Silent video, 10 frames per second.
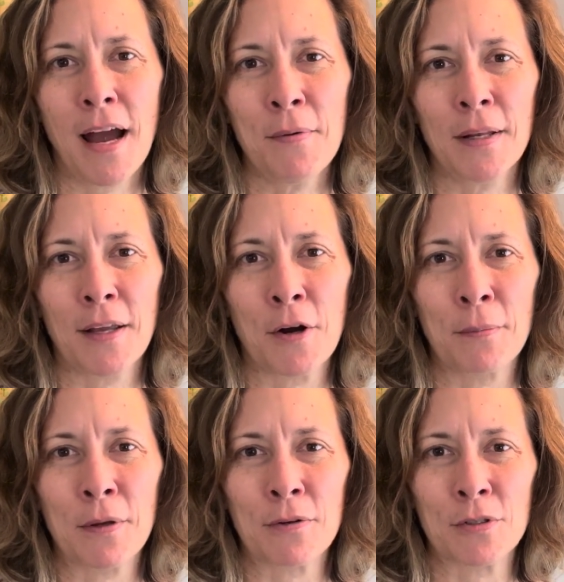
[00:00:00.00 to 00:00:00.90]
I really
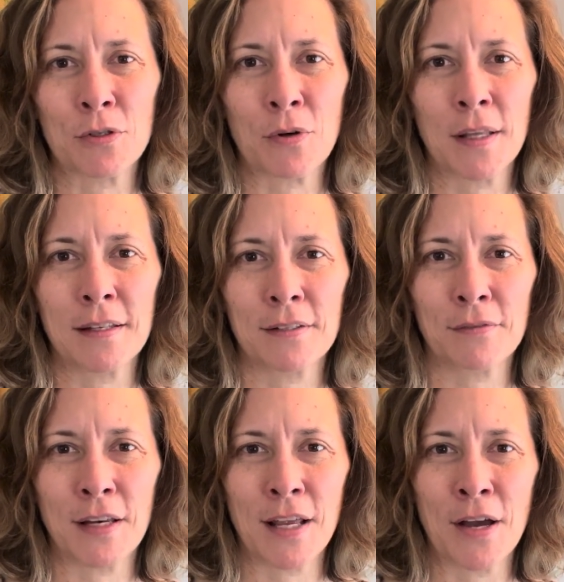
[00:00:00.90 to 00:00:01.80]
hope you enjoyed this
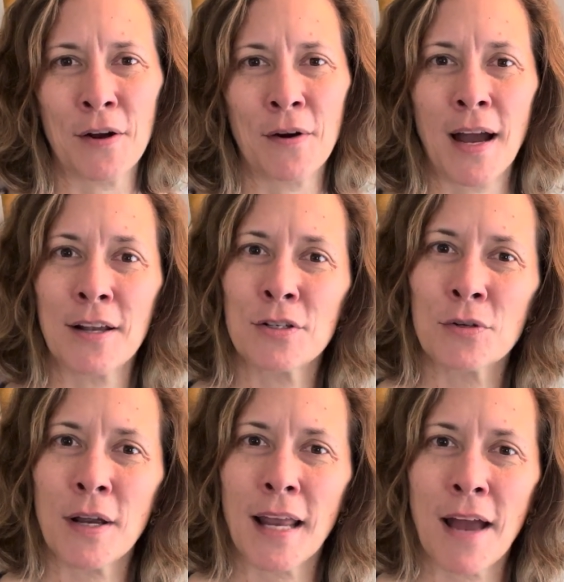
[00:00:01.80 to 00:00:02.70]
video. I
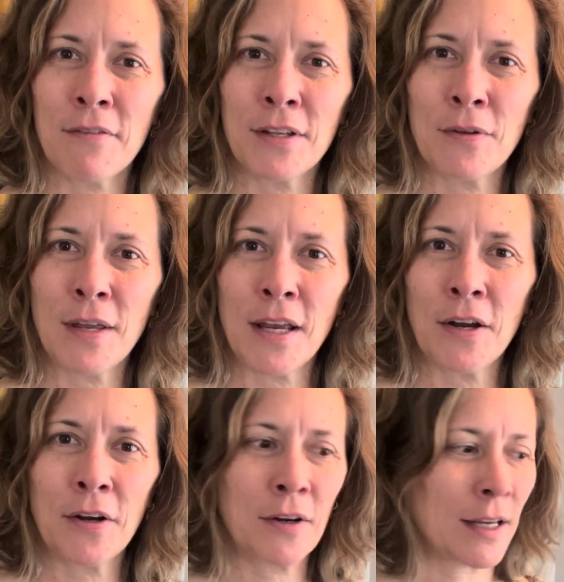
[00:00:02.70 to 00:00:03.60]
enjoyed having you
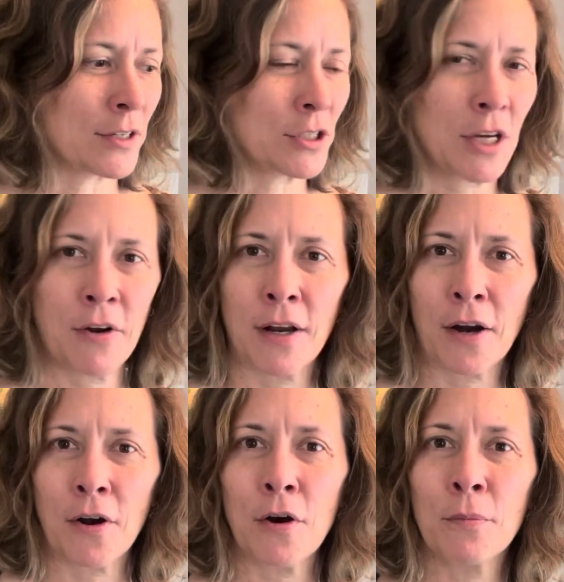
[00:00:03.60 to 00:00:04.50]
here and sharing
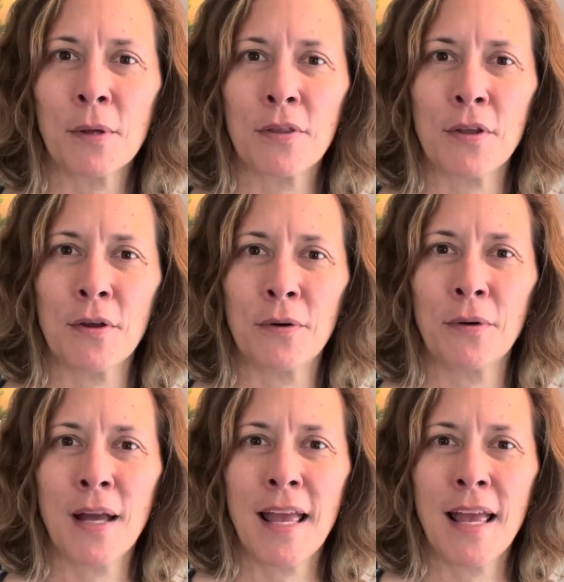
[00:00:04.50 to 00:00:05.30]
our home with you,